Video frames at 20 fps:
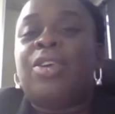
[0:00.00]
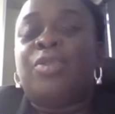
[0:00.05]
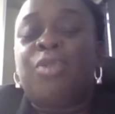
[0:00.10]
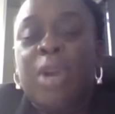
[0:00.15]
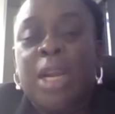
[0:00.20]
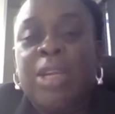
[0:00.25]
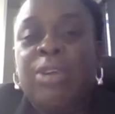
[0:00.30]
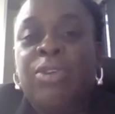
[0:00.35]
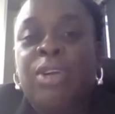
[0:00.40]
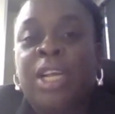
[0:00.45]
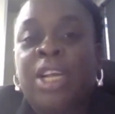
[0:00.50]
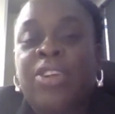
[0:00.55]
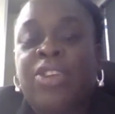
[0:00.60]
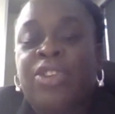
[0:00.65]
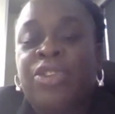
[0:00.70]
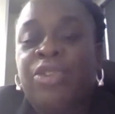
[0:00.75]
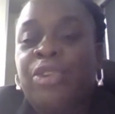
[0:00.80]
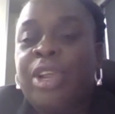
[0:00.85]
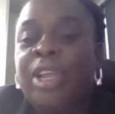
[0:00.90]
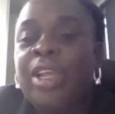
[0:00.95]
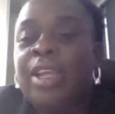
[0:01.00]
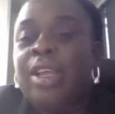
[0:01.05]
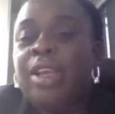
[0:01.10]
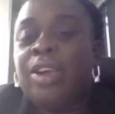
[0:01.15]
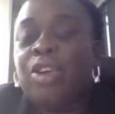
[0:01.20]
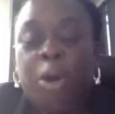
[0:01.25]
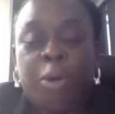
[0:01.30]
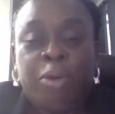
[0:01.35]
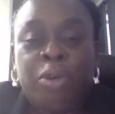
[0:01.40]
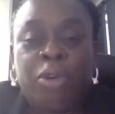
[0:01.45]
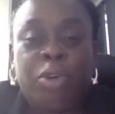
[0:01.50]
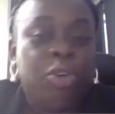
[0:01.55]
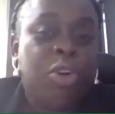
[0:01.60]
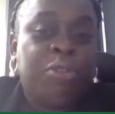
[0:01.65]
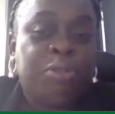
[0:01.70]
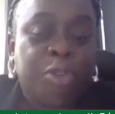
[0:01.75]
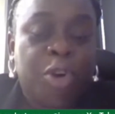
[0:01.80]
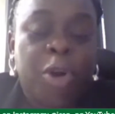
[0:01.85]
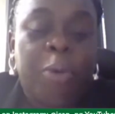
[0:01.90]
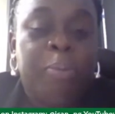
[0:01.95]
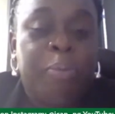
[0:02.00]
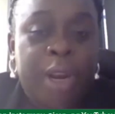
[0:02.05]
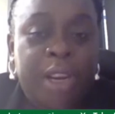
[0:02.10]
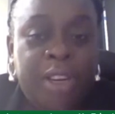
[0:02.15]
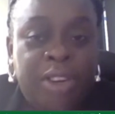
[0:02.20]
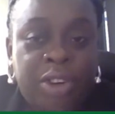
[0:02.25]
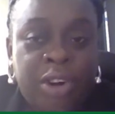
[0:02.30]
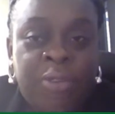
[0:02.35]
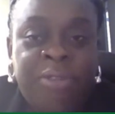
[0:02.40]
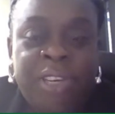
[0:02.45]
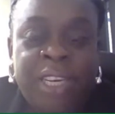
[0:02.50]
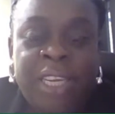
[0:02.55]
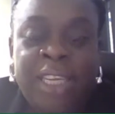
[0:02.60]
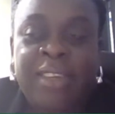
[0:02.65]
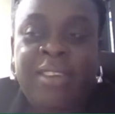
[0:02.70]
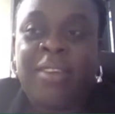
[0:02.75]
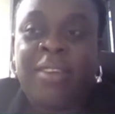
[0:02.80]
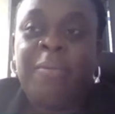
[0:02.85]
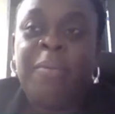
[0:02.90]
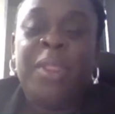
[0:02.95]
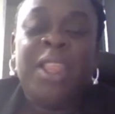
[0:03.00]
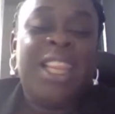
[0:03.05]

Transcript: regulatory code of corporate governance